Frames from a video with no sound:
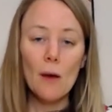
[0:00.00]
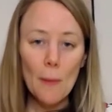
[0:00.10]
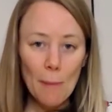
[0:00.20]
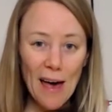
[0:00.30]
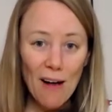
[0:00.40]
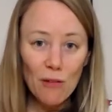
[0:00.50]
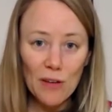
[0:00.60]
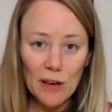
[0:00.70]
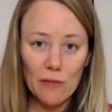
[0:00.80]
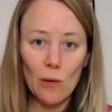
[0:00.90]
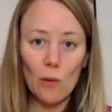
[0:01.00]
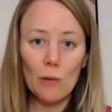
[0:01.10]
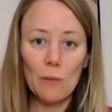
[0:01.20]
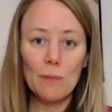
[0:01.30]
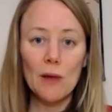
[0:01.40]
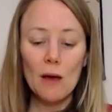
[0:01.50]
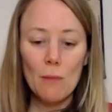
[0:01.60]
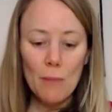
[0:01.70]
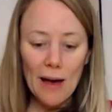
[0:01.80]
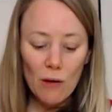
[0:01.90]
Pelvic floor.
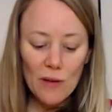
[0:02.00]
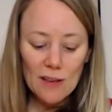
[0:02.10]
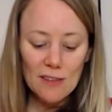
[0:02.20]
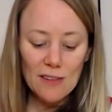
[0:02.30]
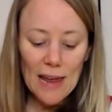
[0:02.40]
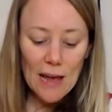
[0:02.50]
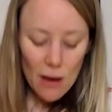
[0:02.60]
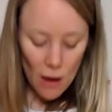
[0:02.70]
Pelvic sling